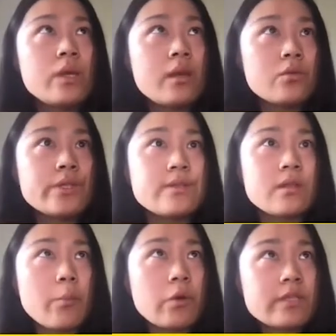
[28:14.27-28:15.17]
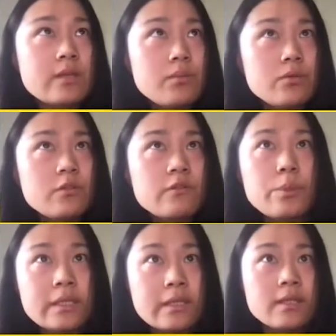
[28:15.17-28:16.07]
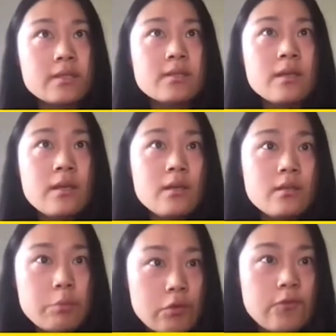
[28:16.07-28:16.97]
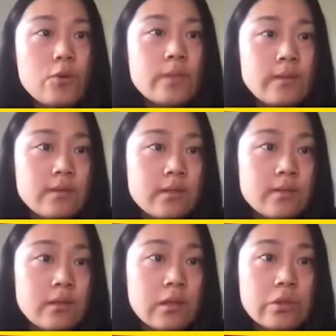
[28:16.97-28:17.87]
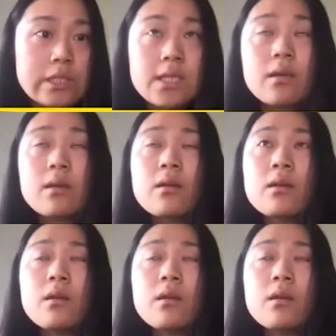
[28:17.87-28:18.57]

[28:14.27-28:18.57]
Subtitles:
we increase the number of samples for PES, the performance is increasing,